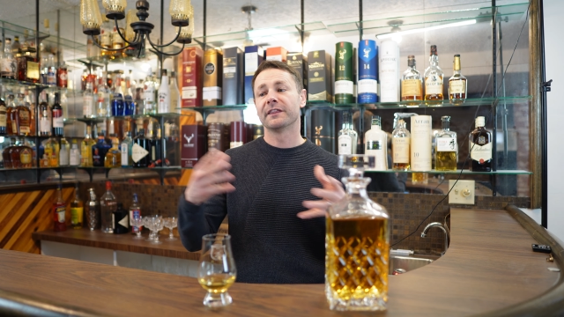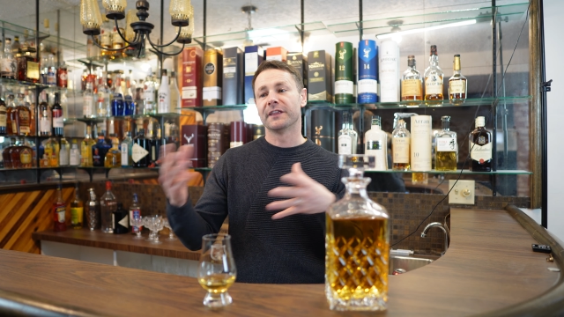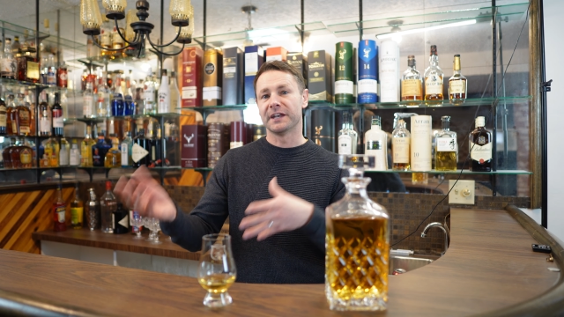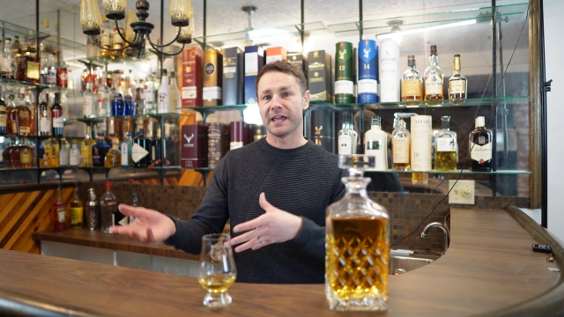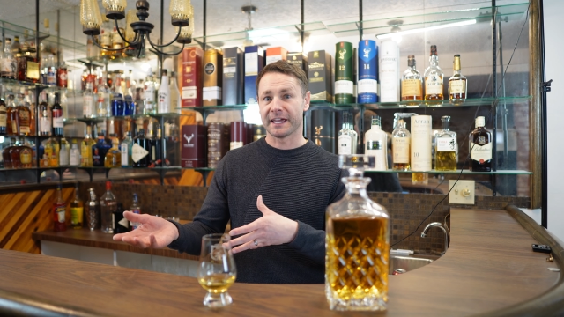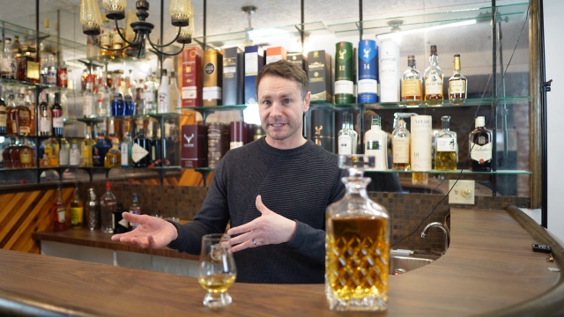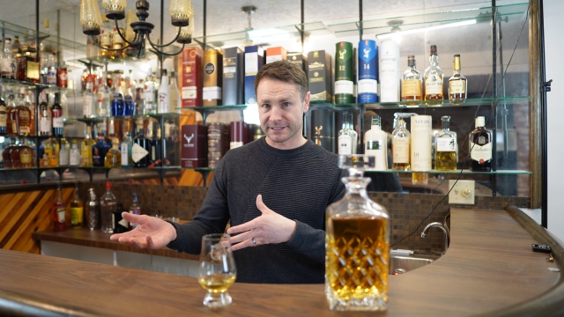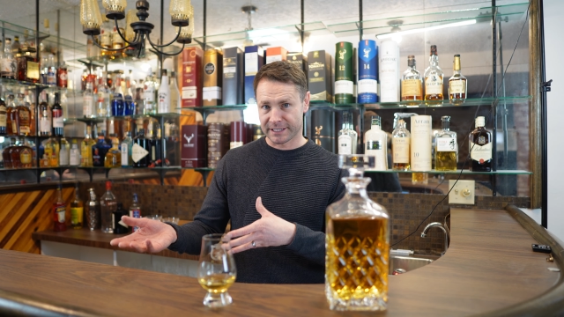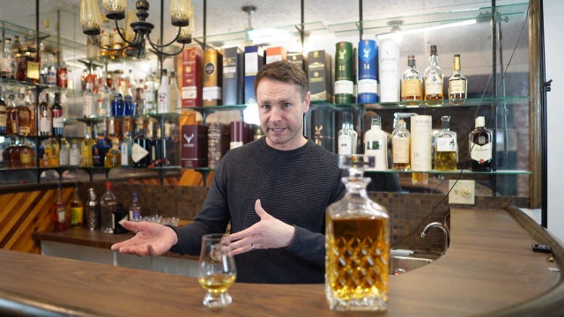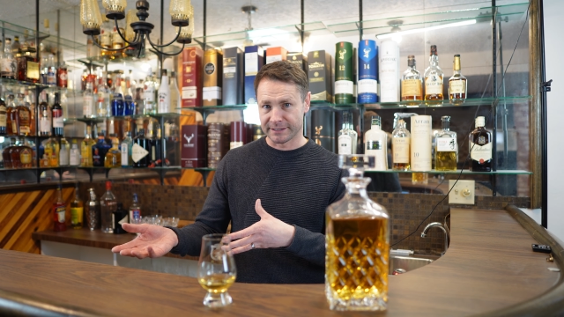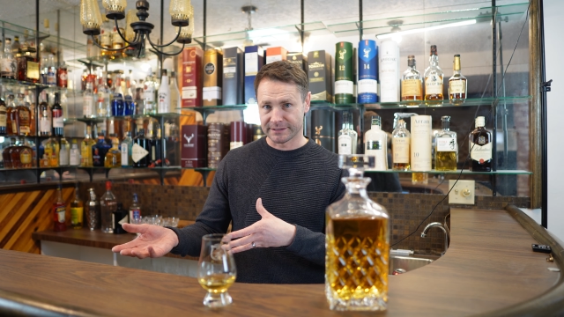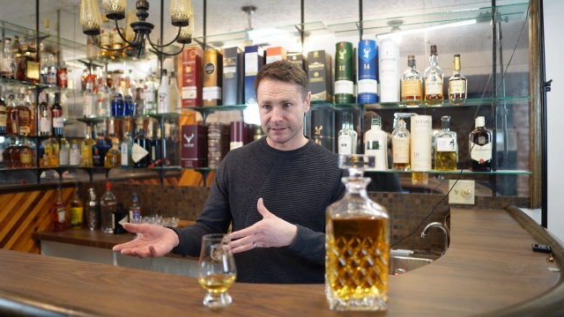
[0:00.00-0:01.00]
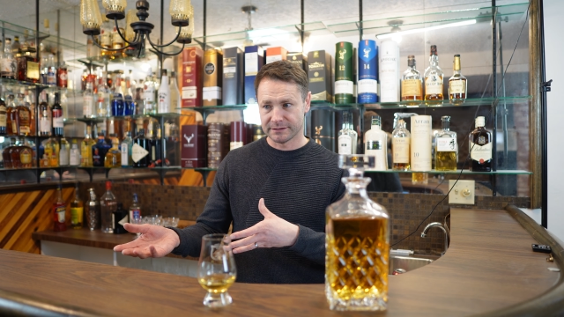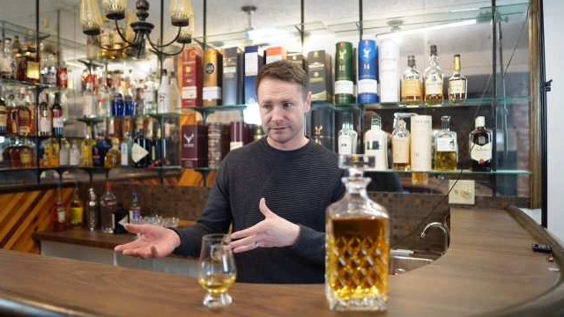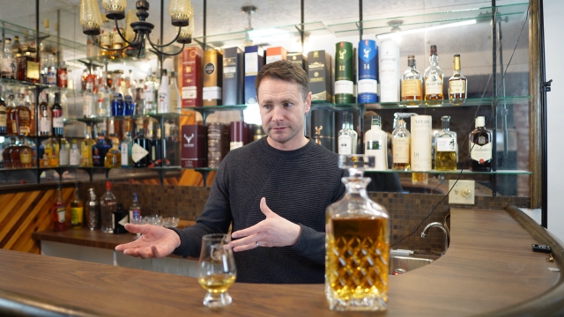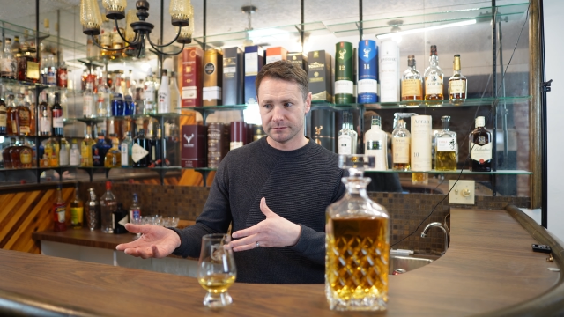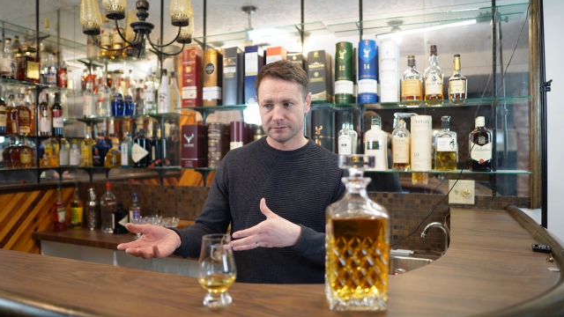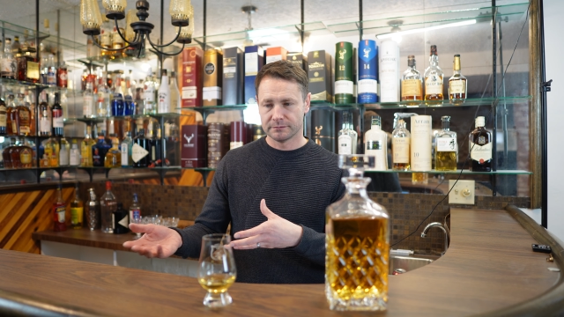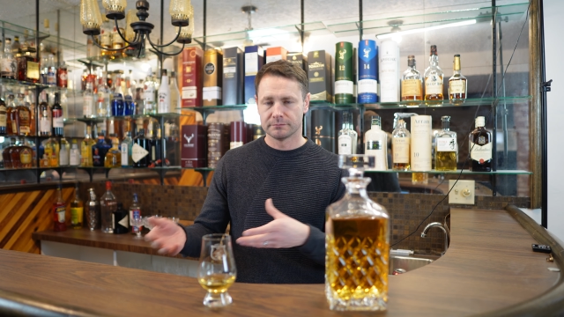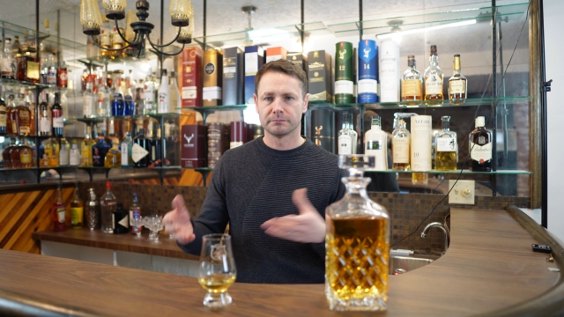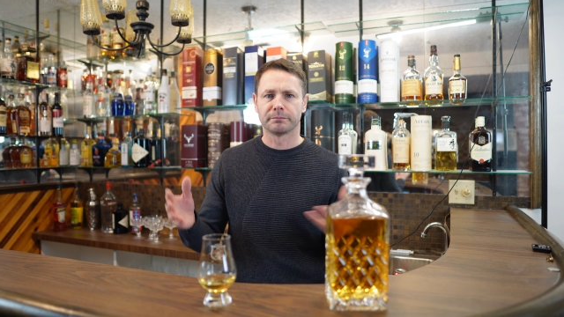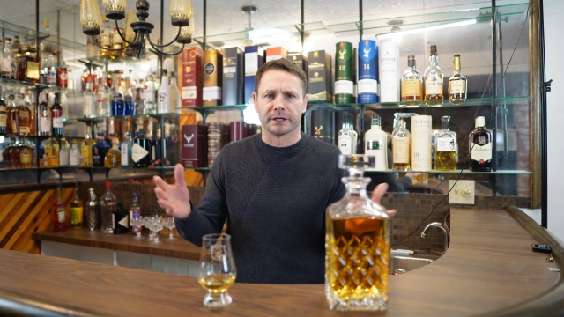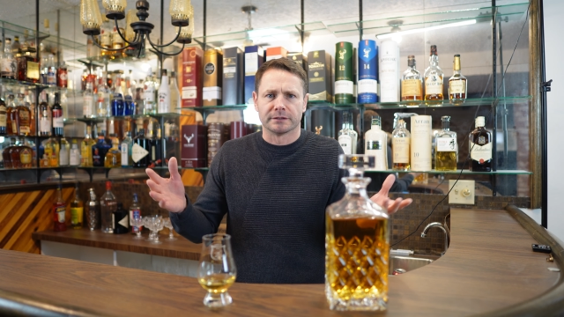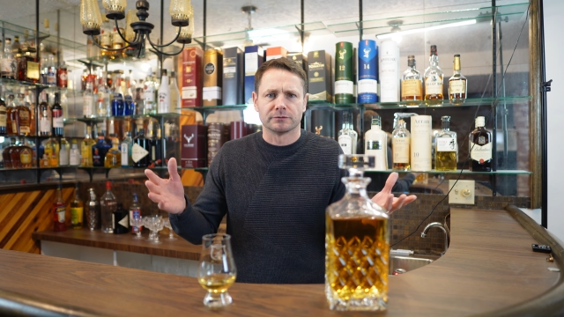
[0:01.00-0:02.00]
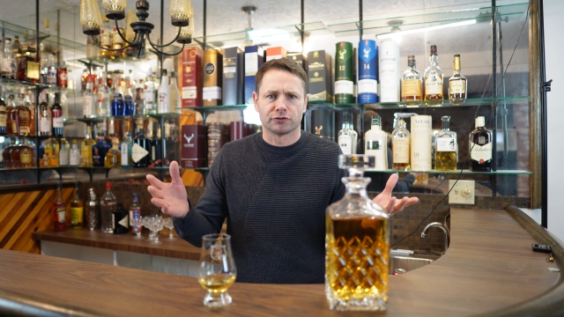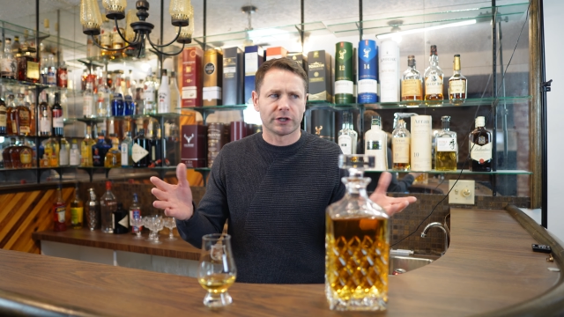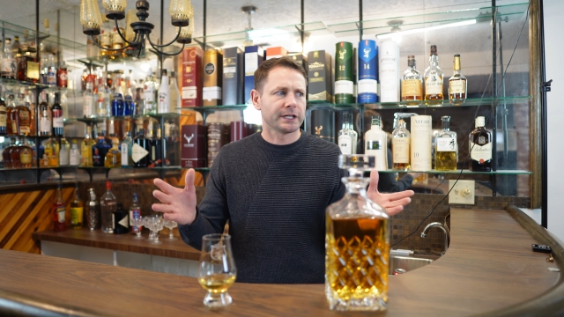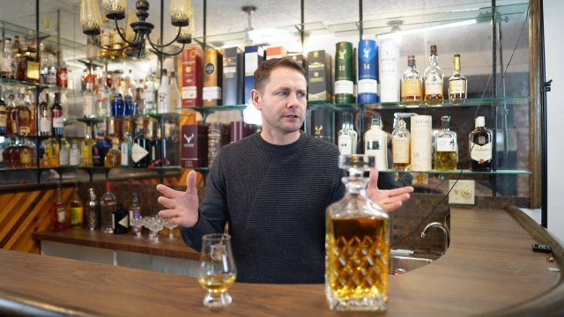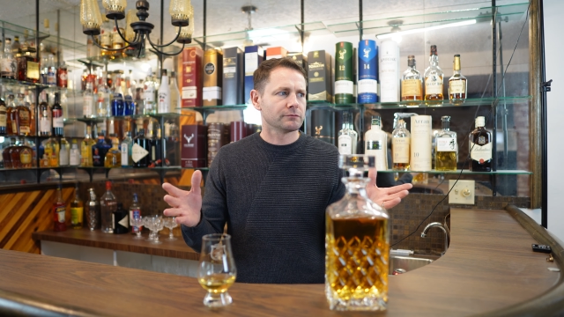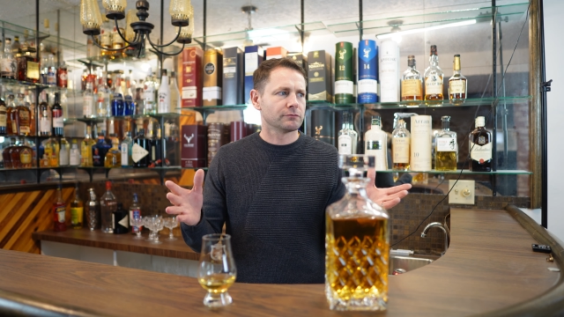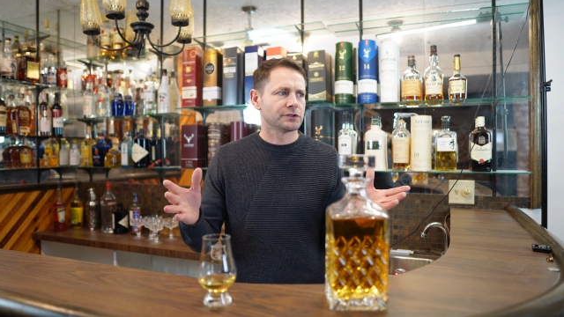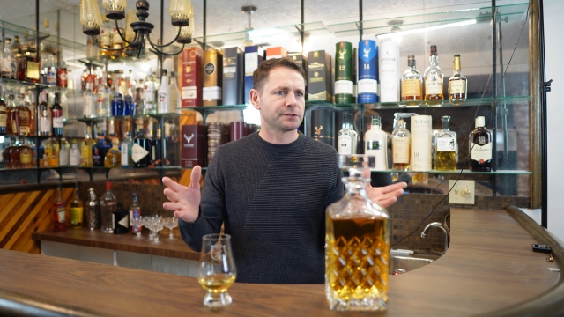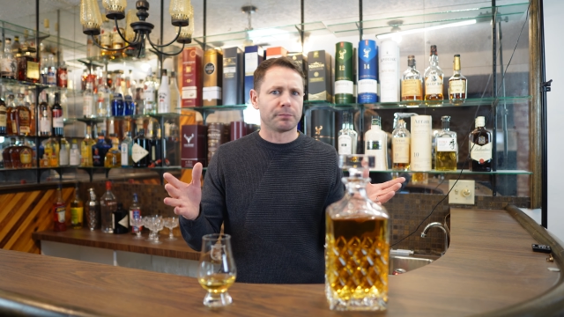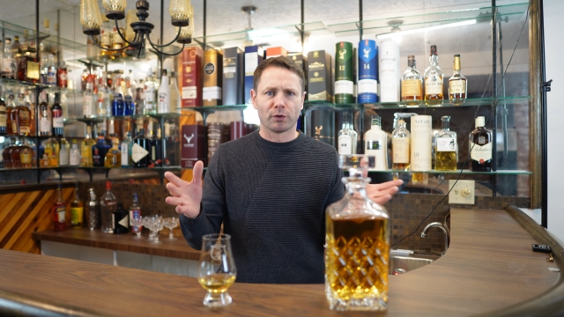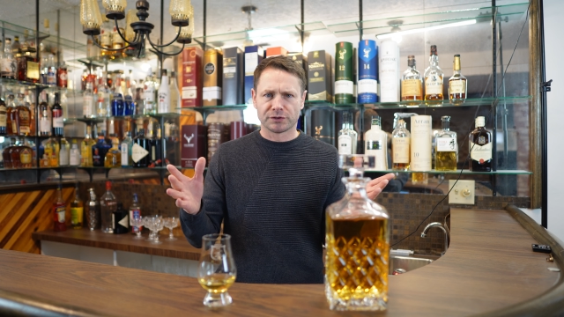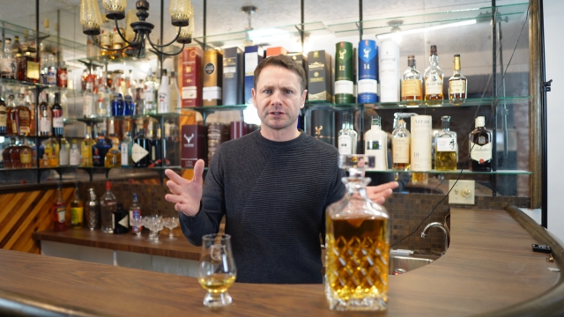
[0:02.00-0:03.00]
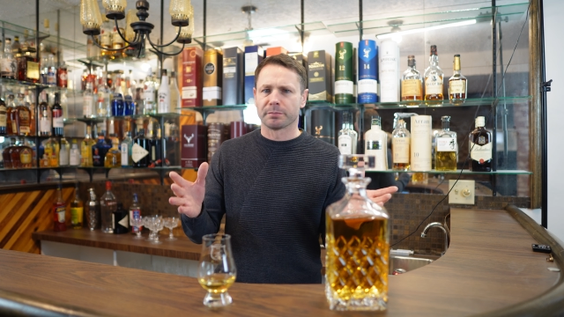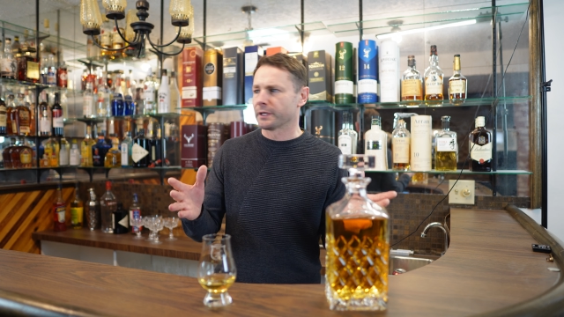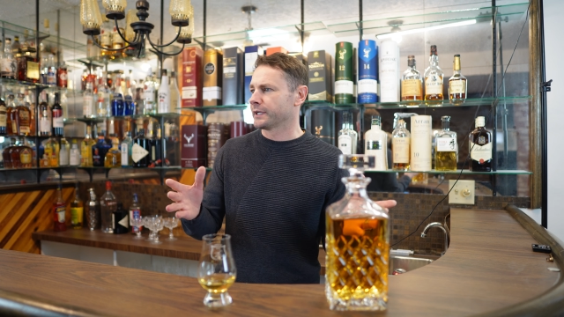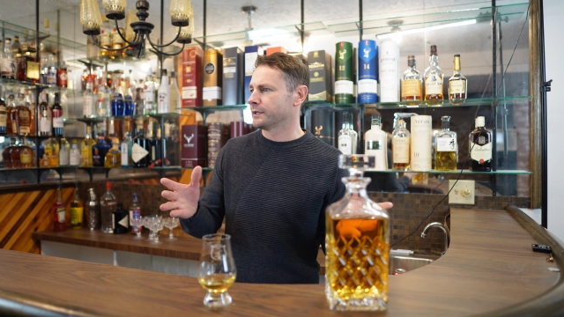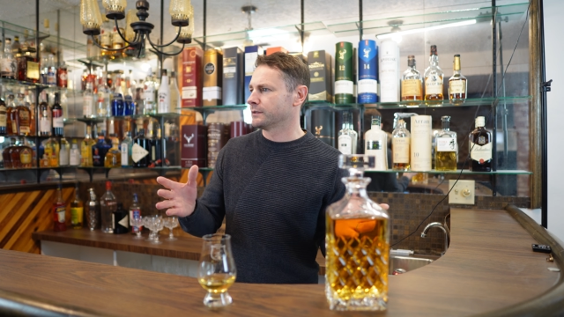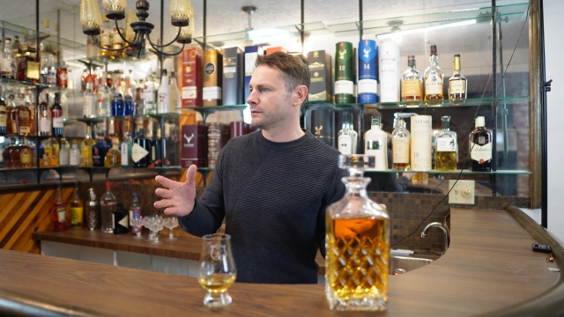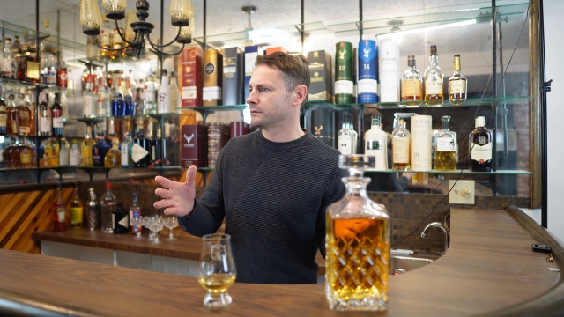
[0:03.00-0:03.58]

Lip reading: the next night. But drink responsibly.